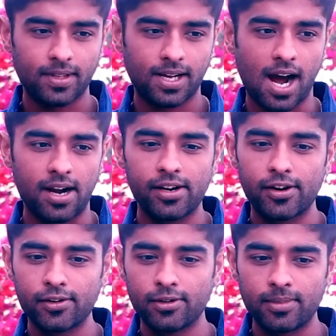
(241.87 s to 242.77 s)
the
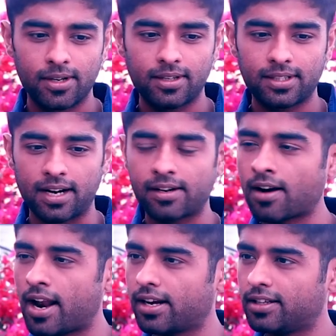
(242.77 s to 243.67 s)
cardio room, started
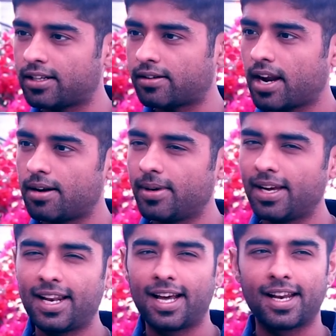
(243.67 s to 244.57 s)
running on the
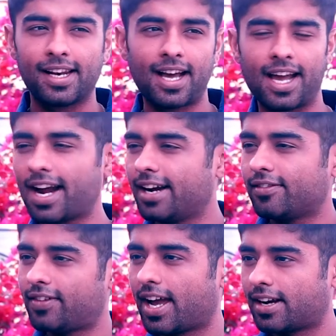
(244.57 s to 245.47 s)
treadmill, and I kind
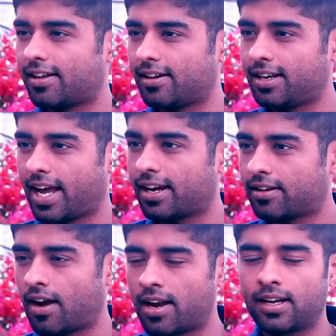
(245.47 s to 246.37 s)
of liked
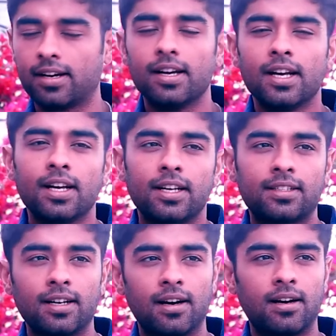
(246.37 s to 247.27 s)
running.
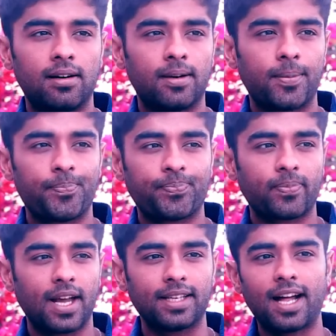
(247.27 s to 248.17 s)
So
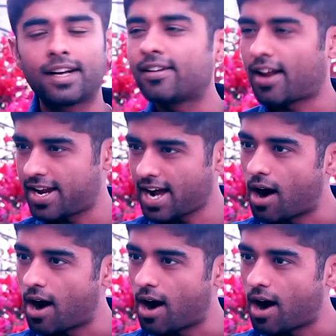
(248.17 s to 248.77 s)
I started running